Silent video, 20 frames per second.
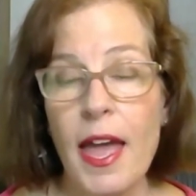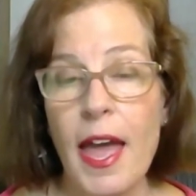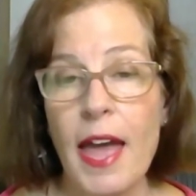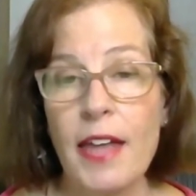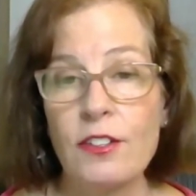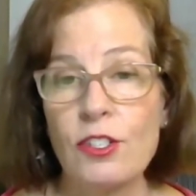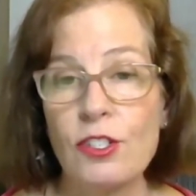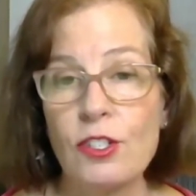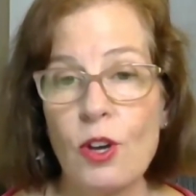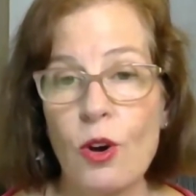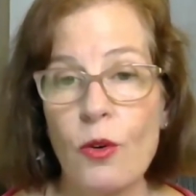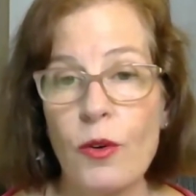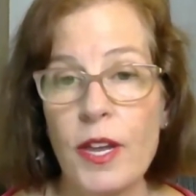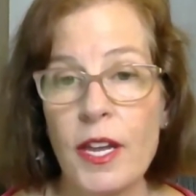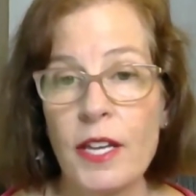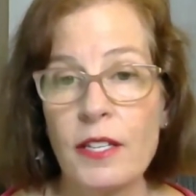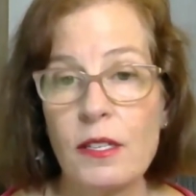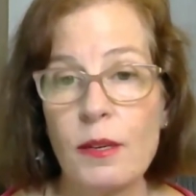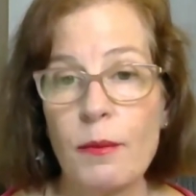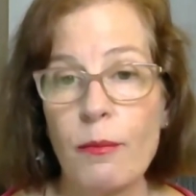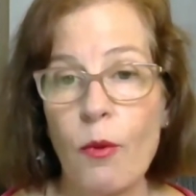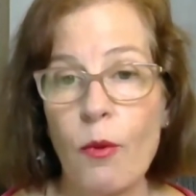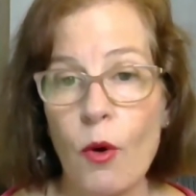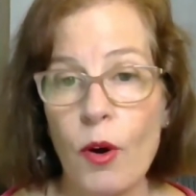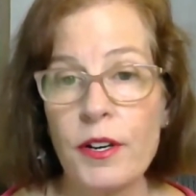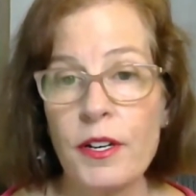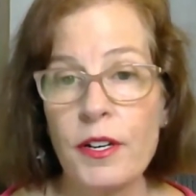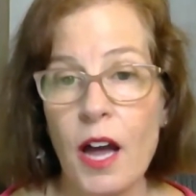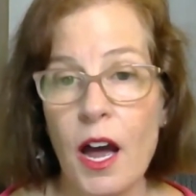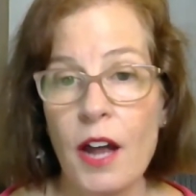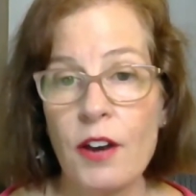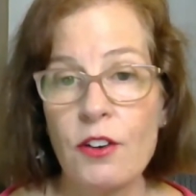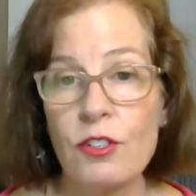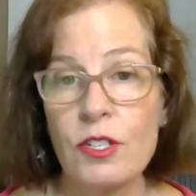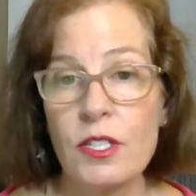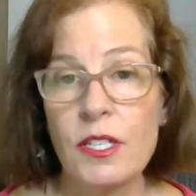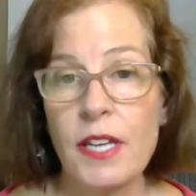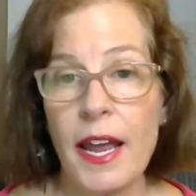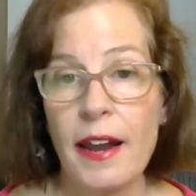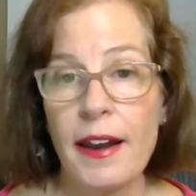And so it's important to
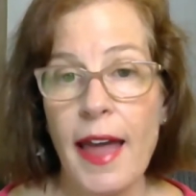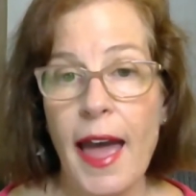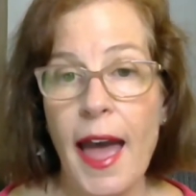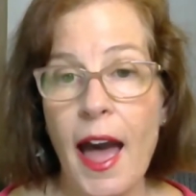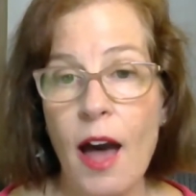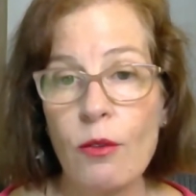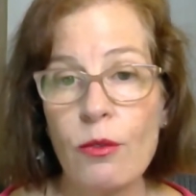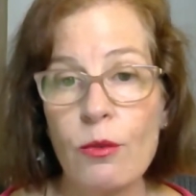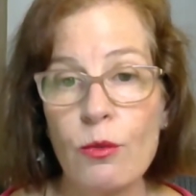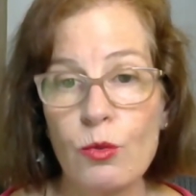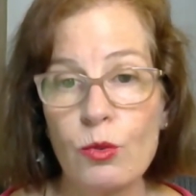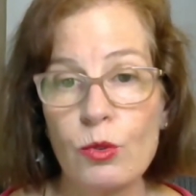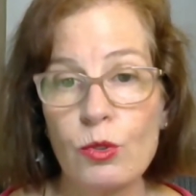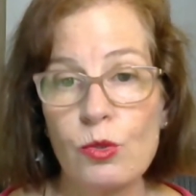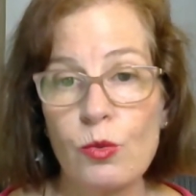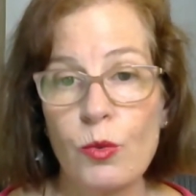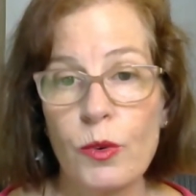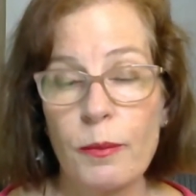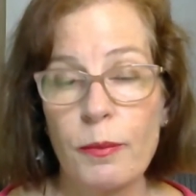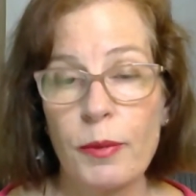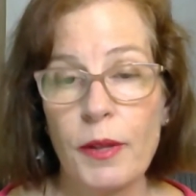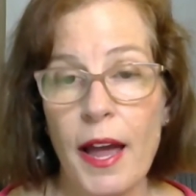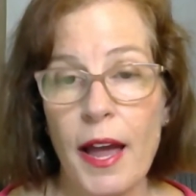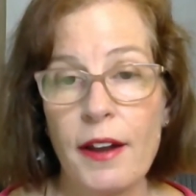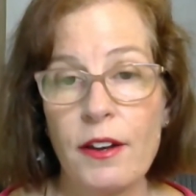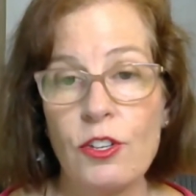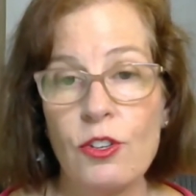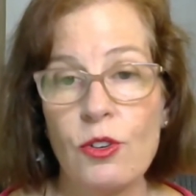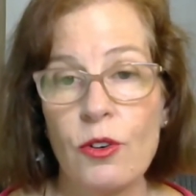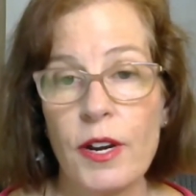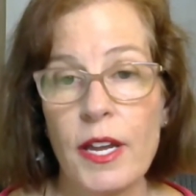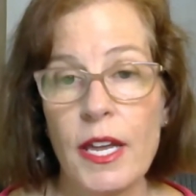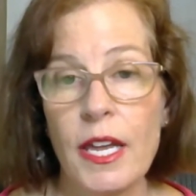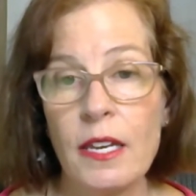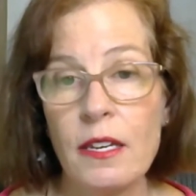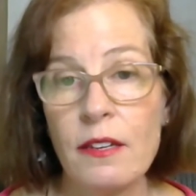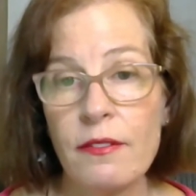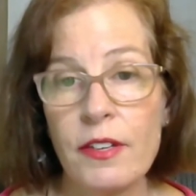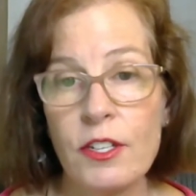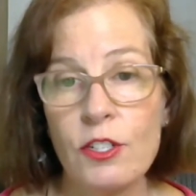understand how the rules would apply to your
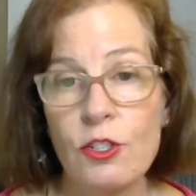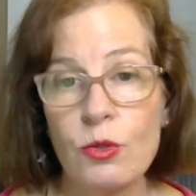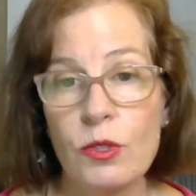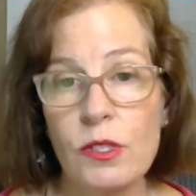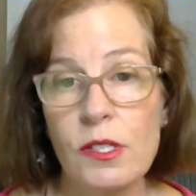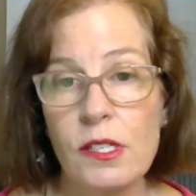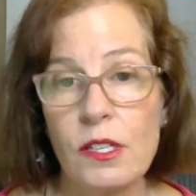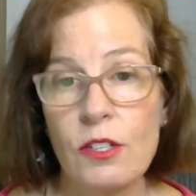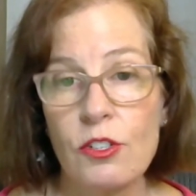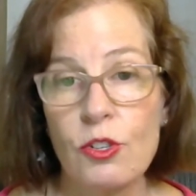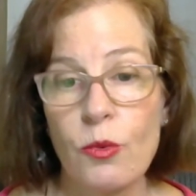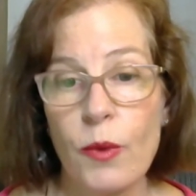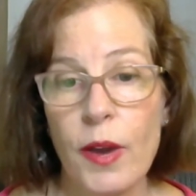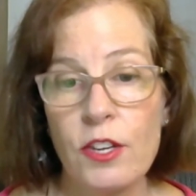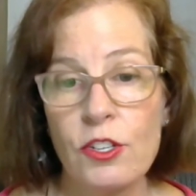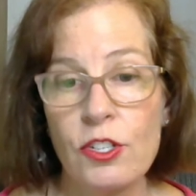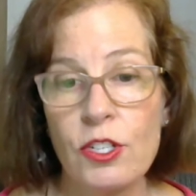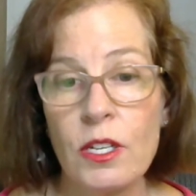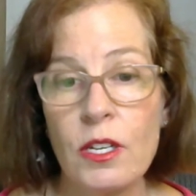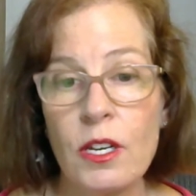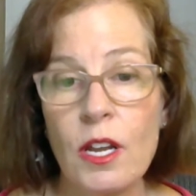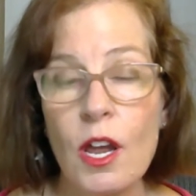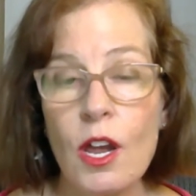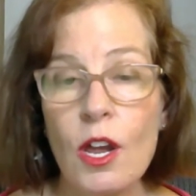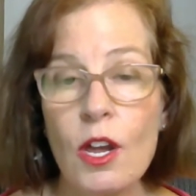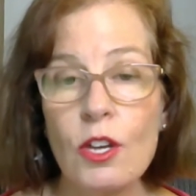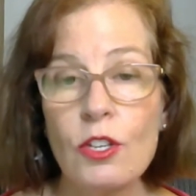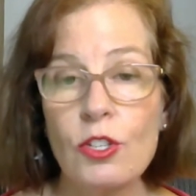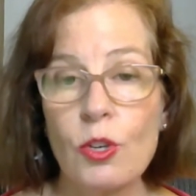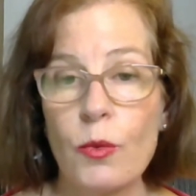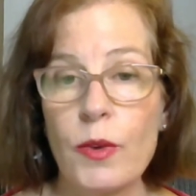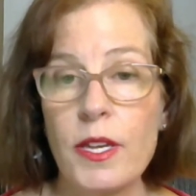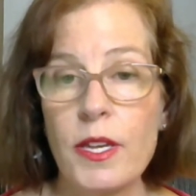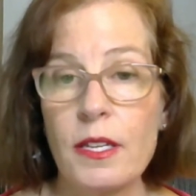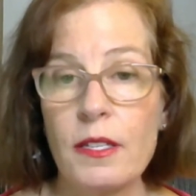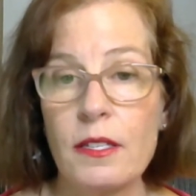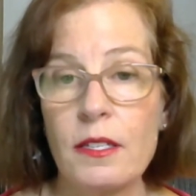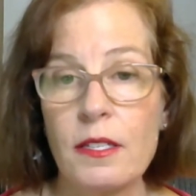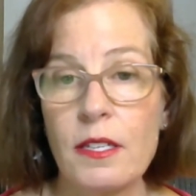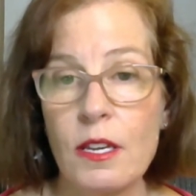individual situation so we
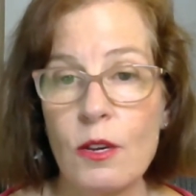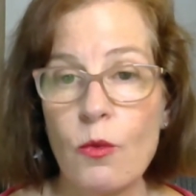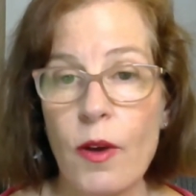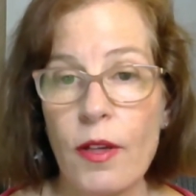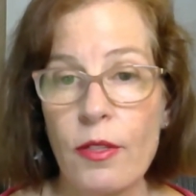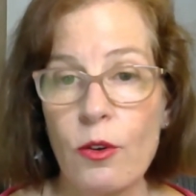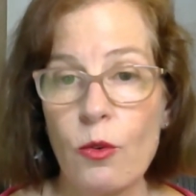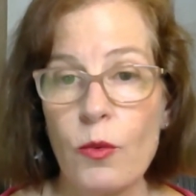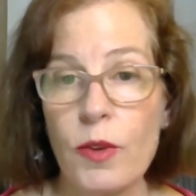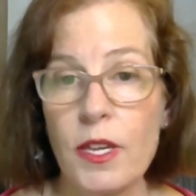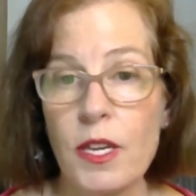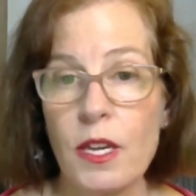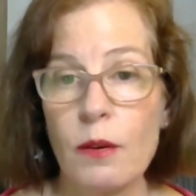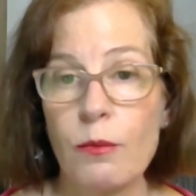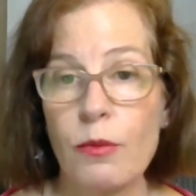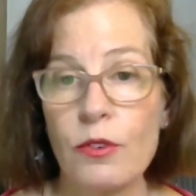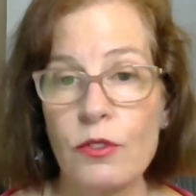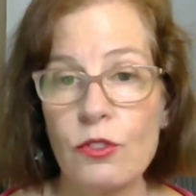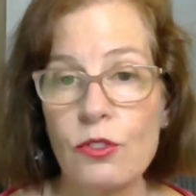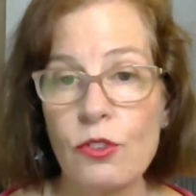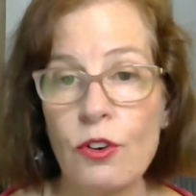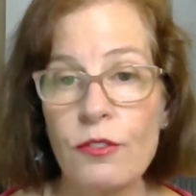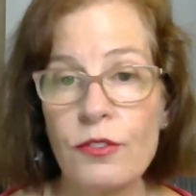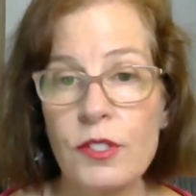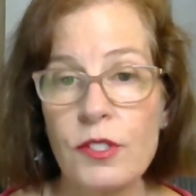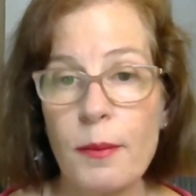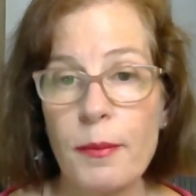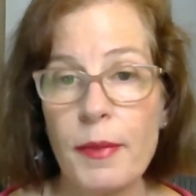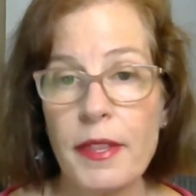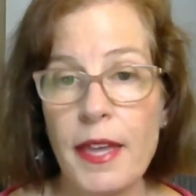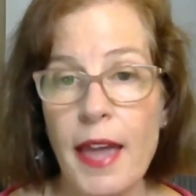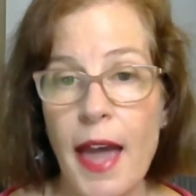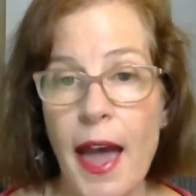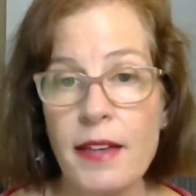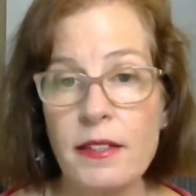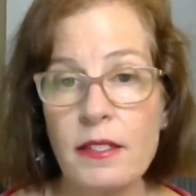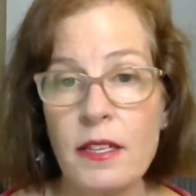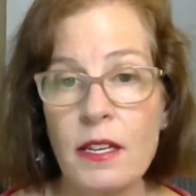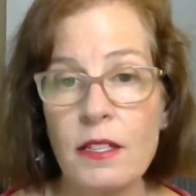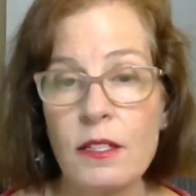can see whether we can preserve some of the
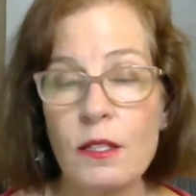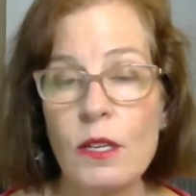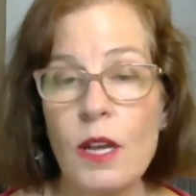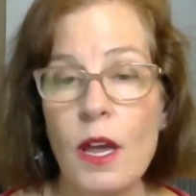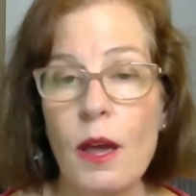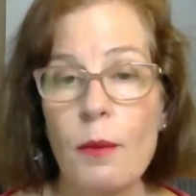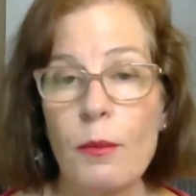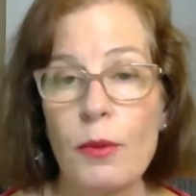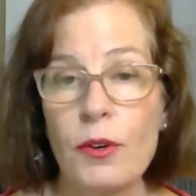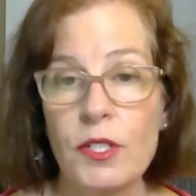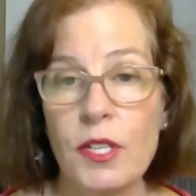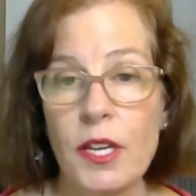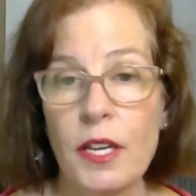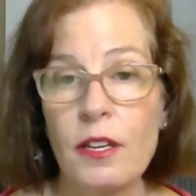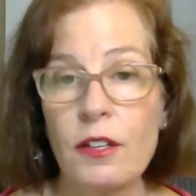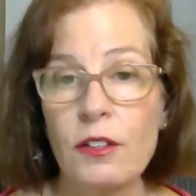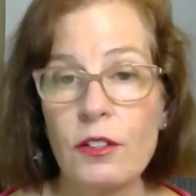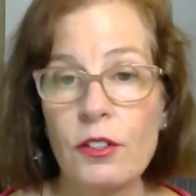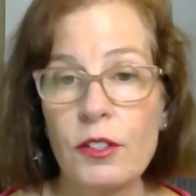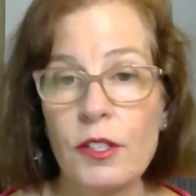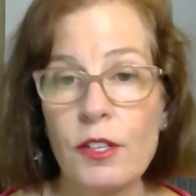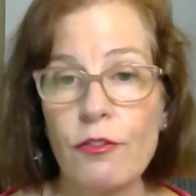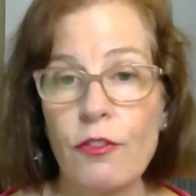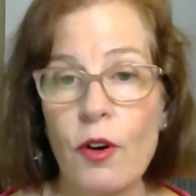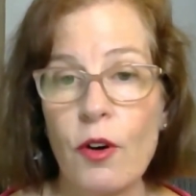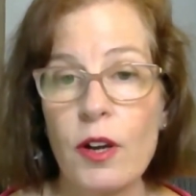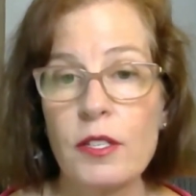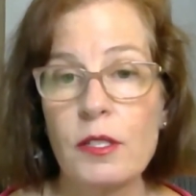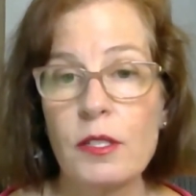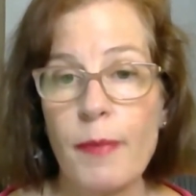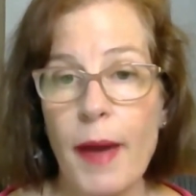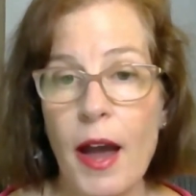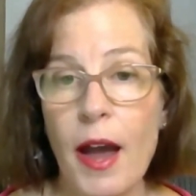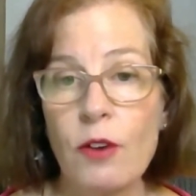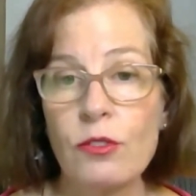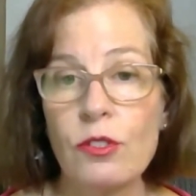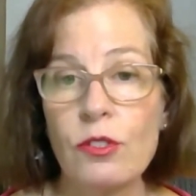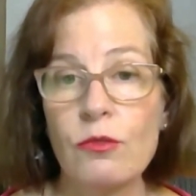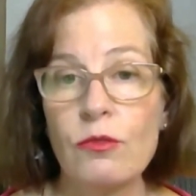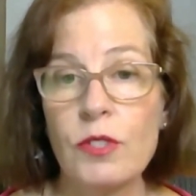assets, particularly for a
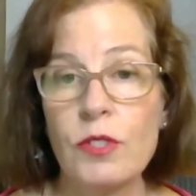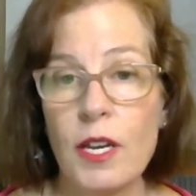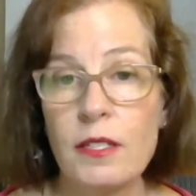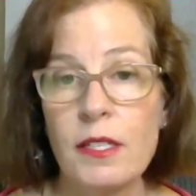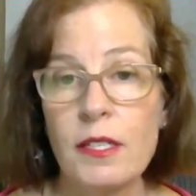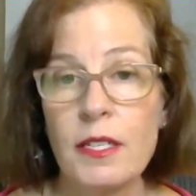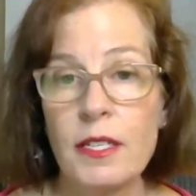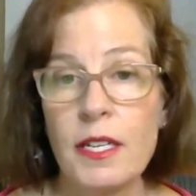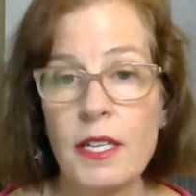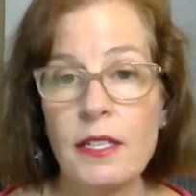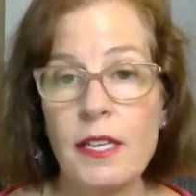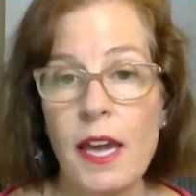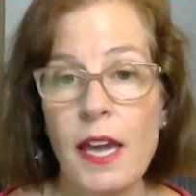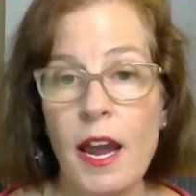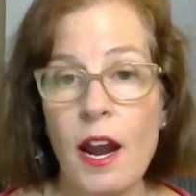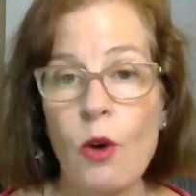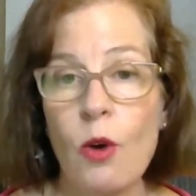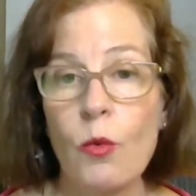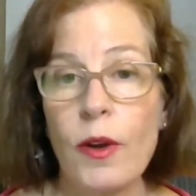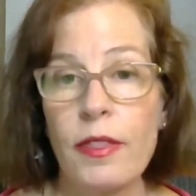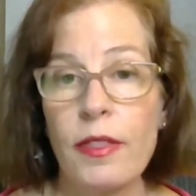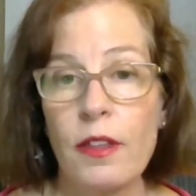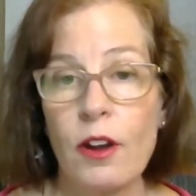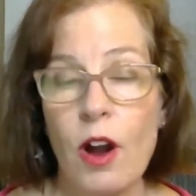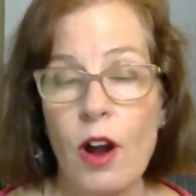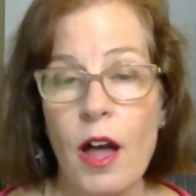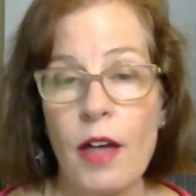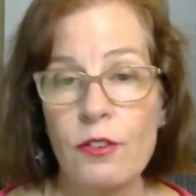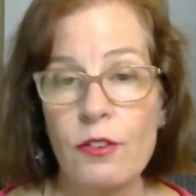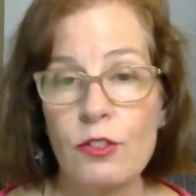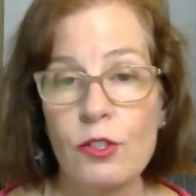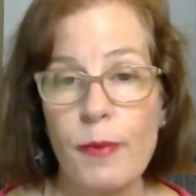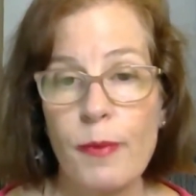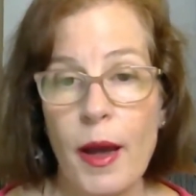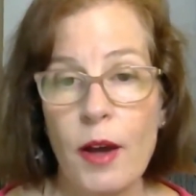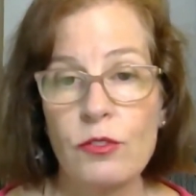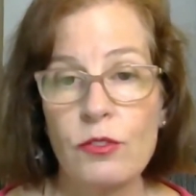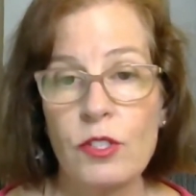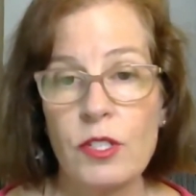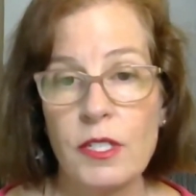spouse who doesn't need care when their other
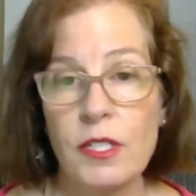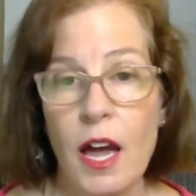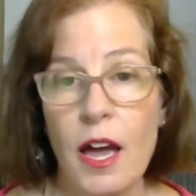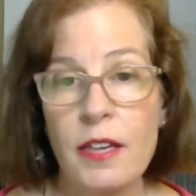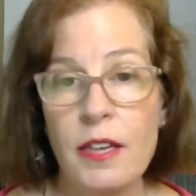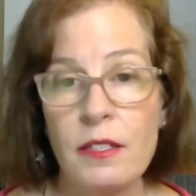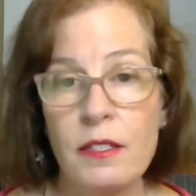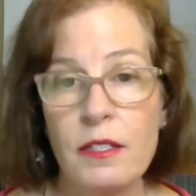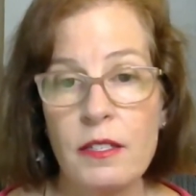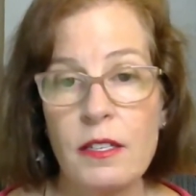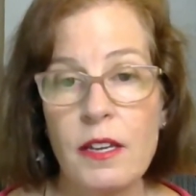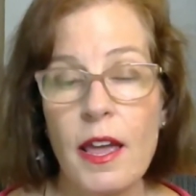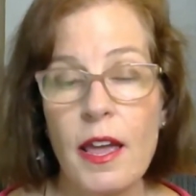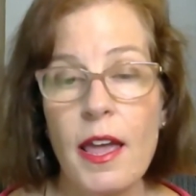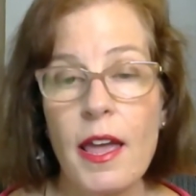spouse does,